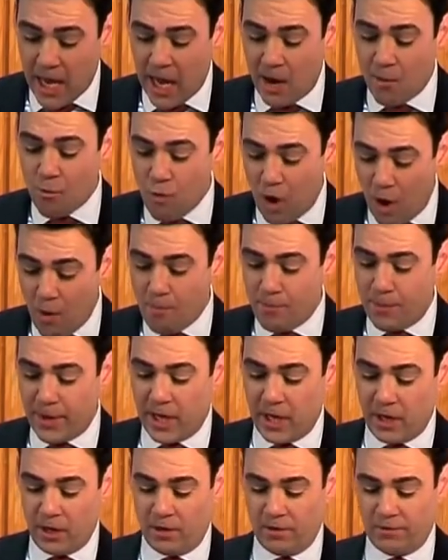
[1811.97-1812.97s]
it won't
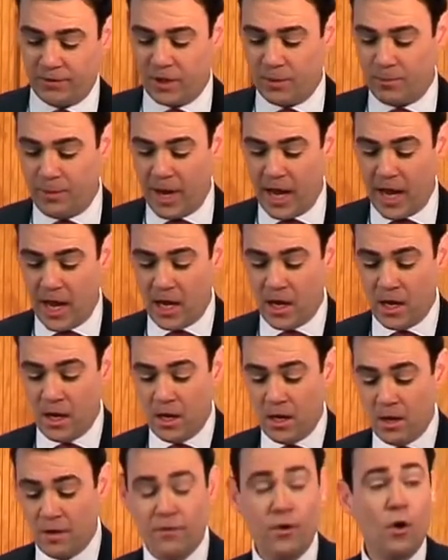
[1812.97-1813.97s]
be enough to pay
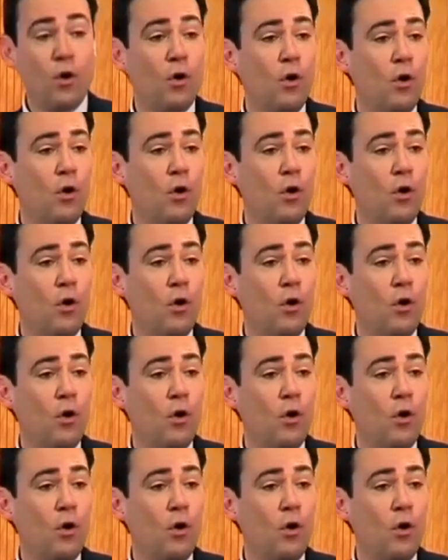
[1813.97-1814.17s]
for